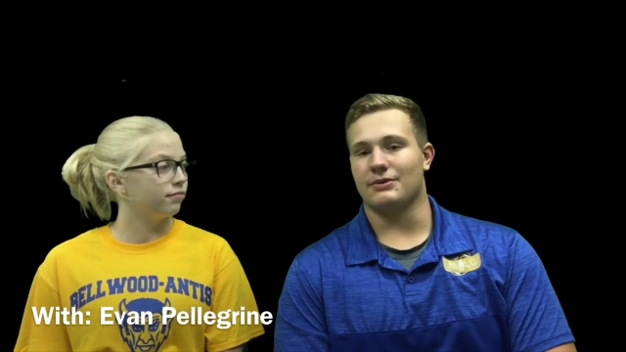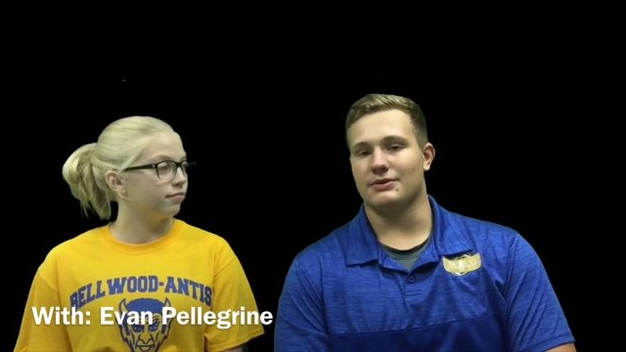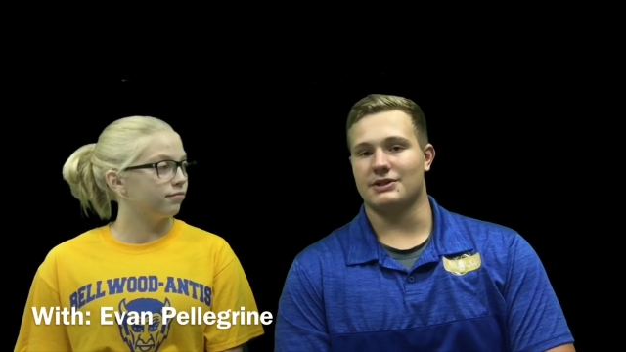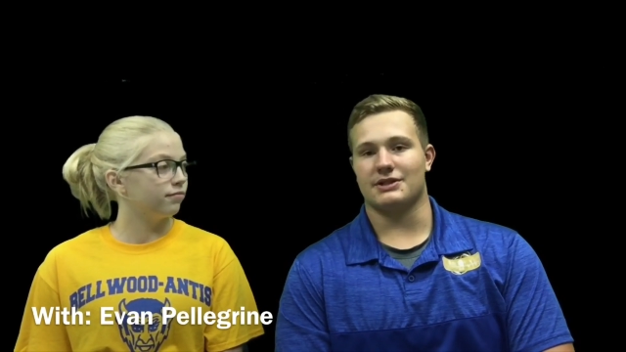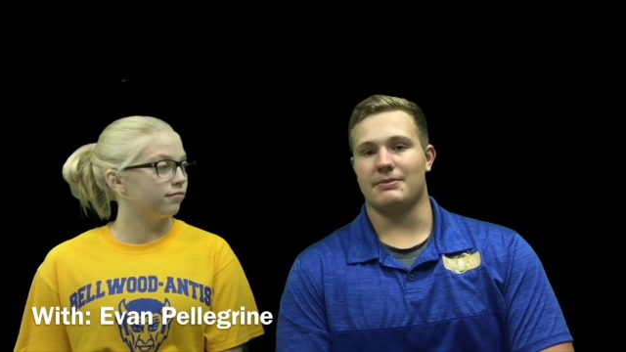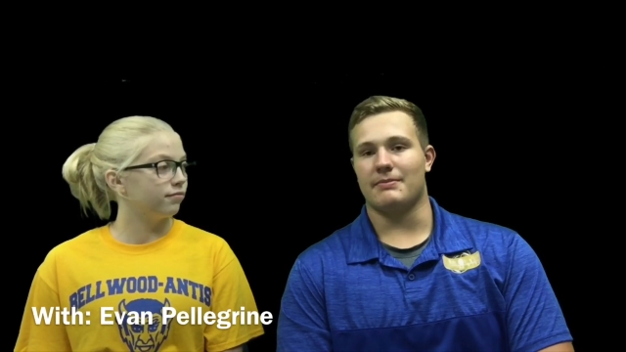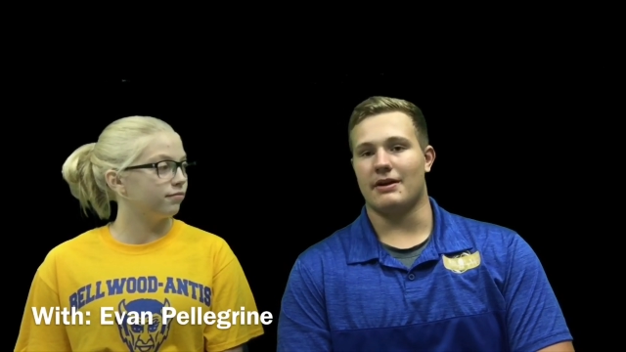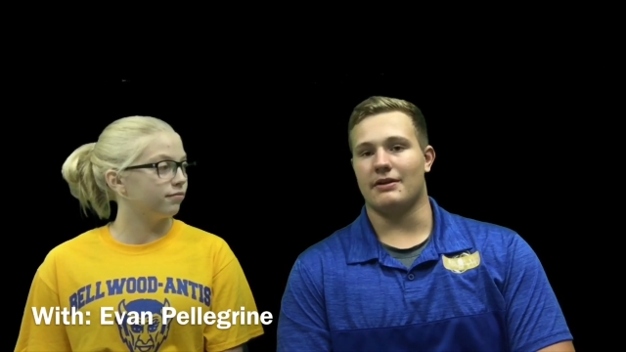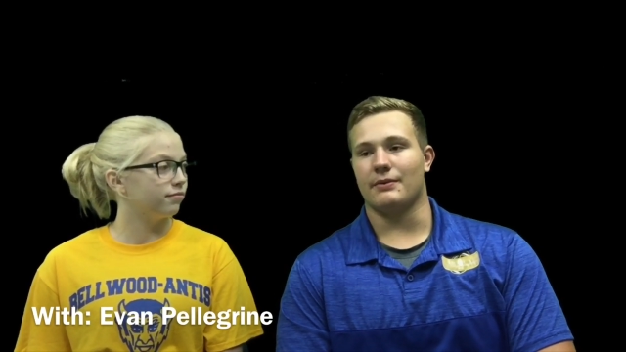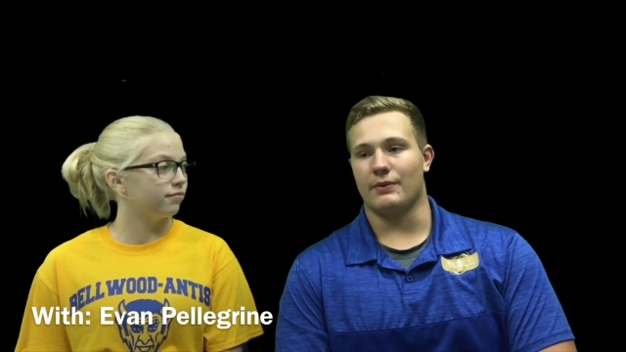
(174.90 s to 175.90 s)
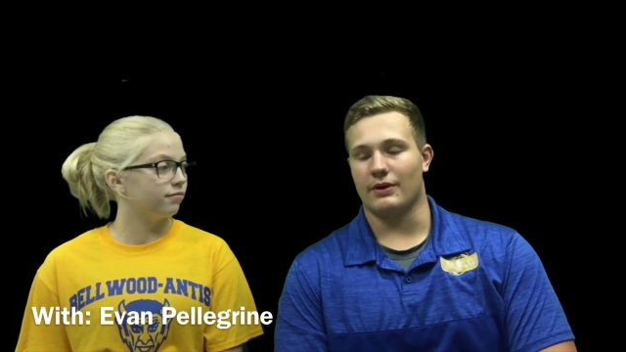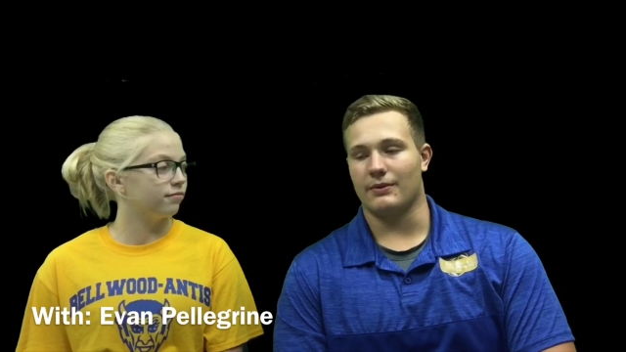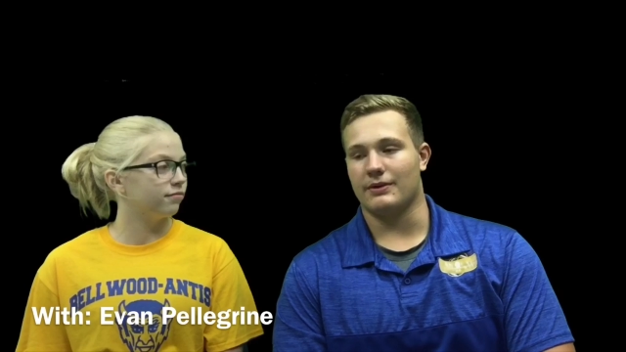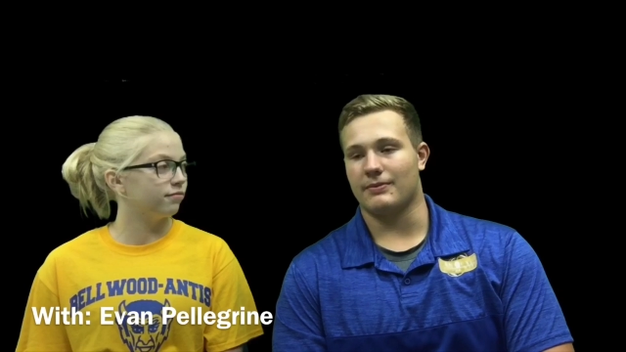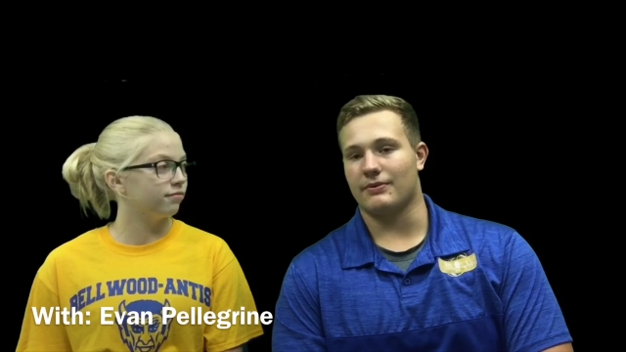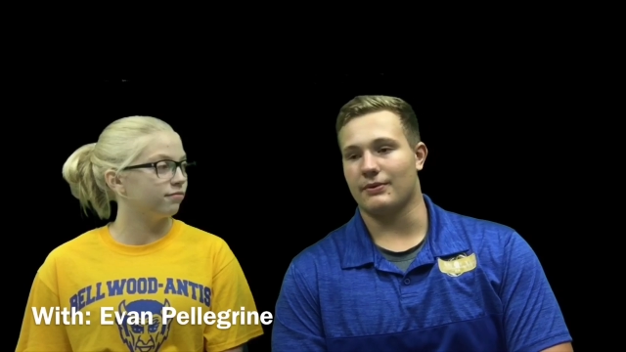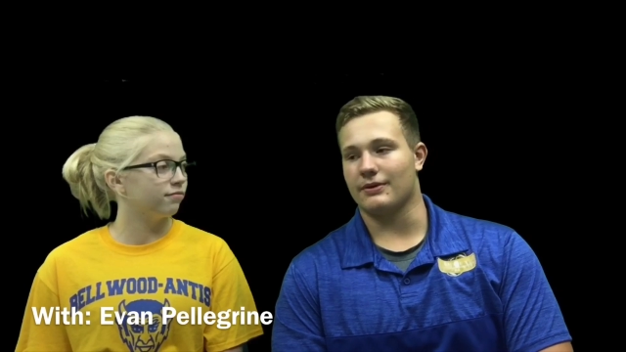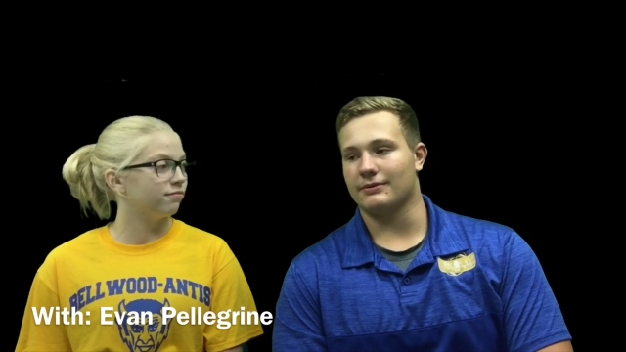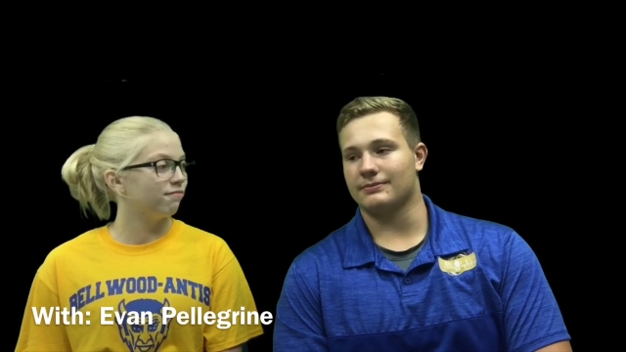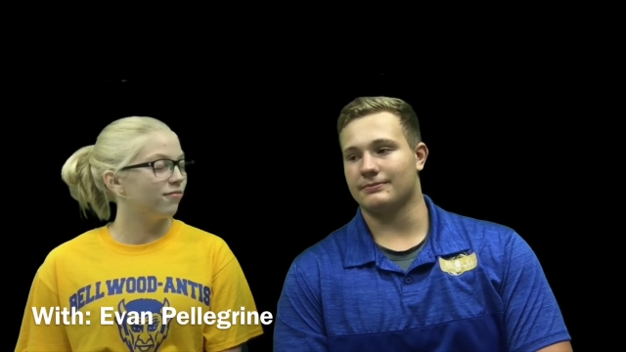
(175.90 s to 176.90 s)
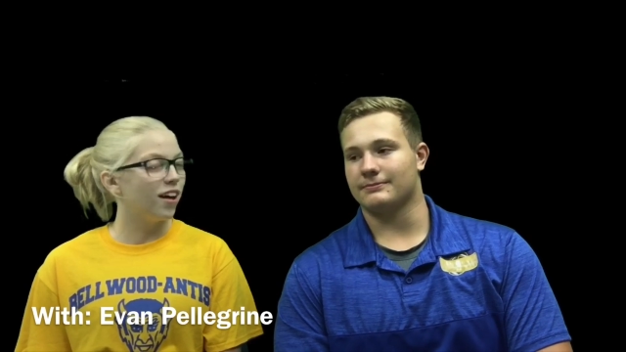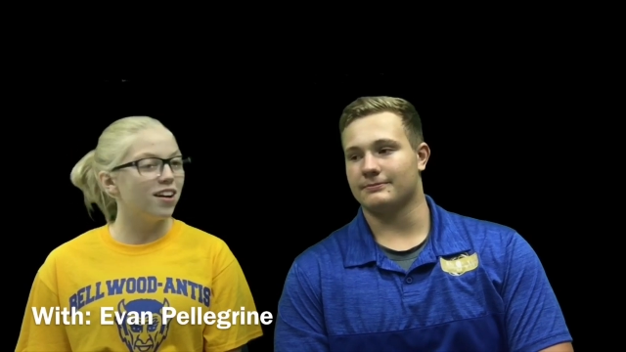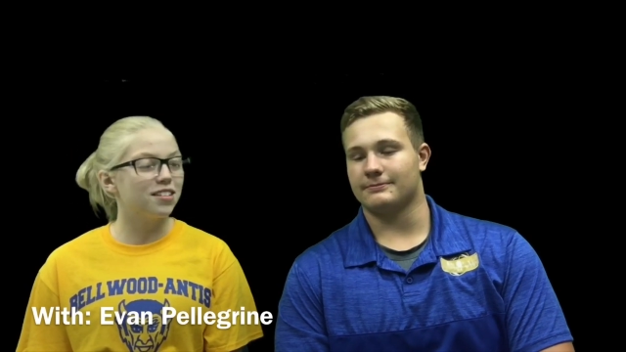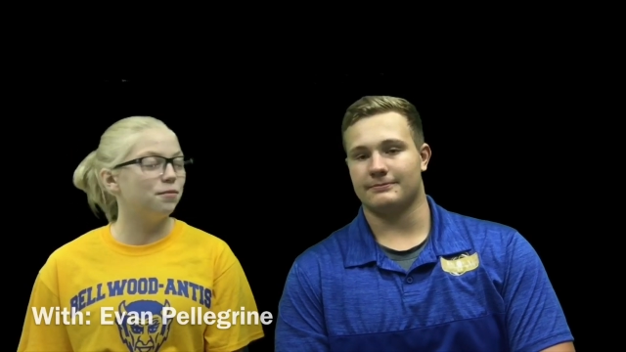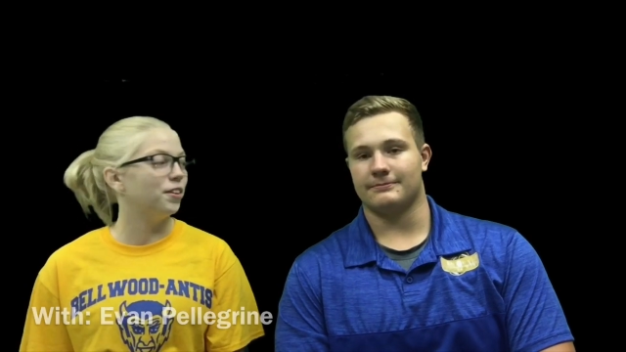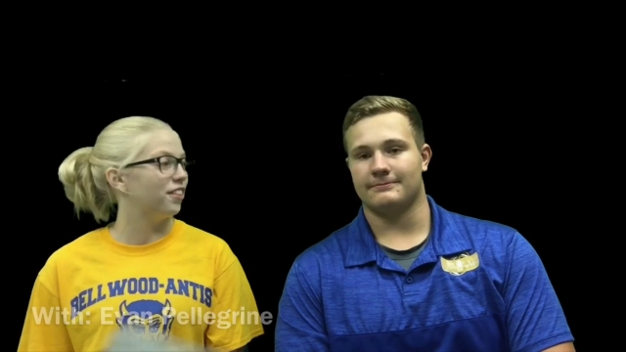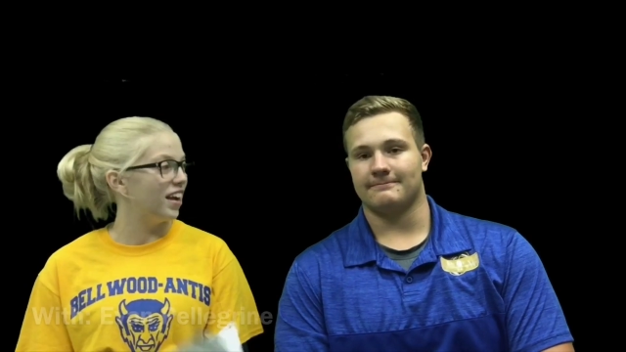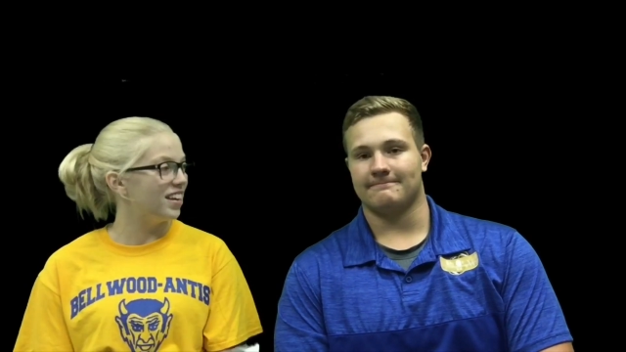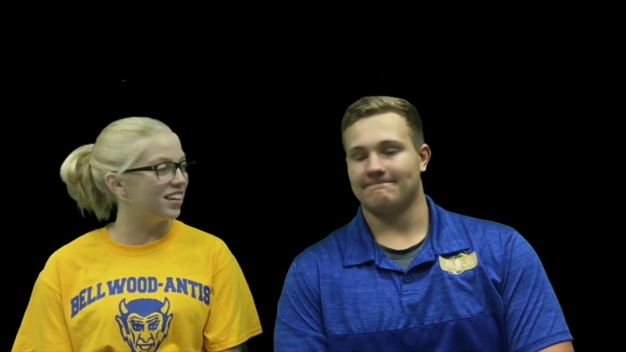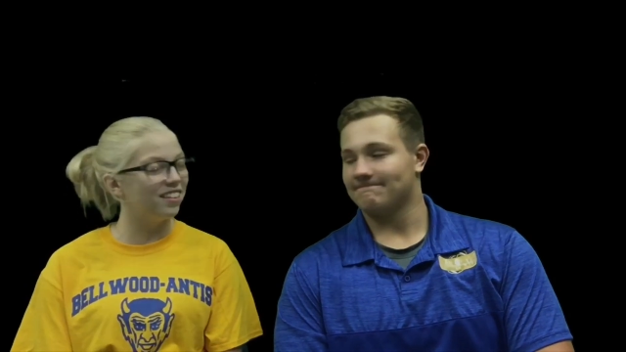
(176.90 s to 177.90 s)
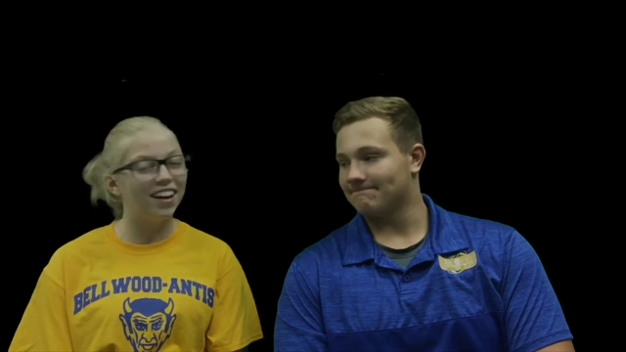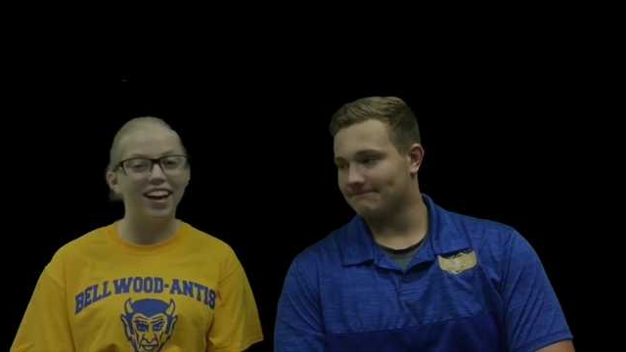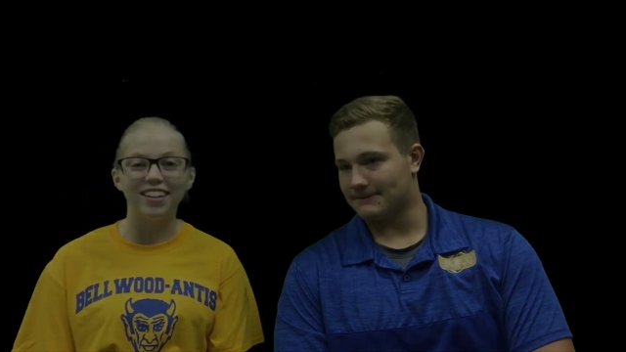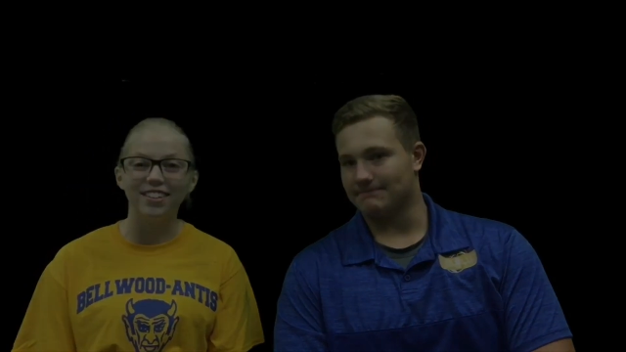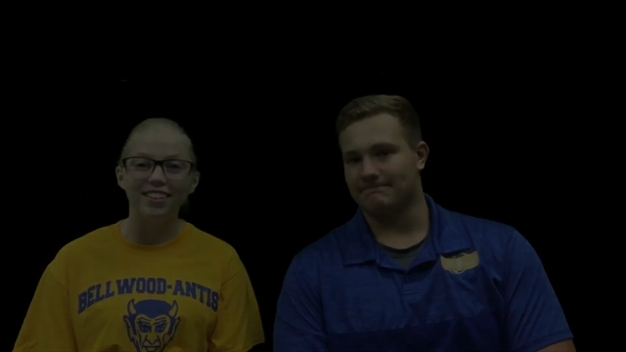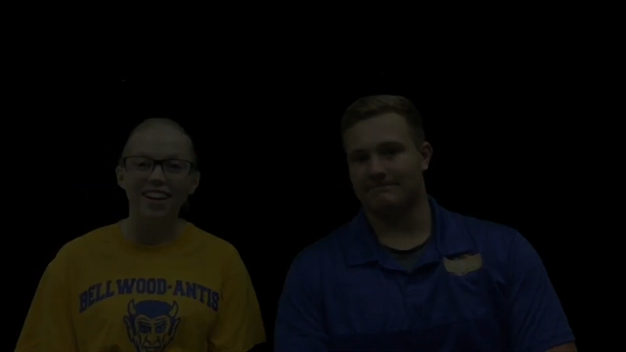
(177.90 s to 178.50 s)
Speaker 1: goal is just to be better than we were the week before.
Speaker 2: Awesome. Well, thank you and good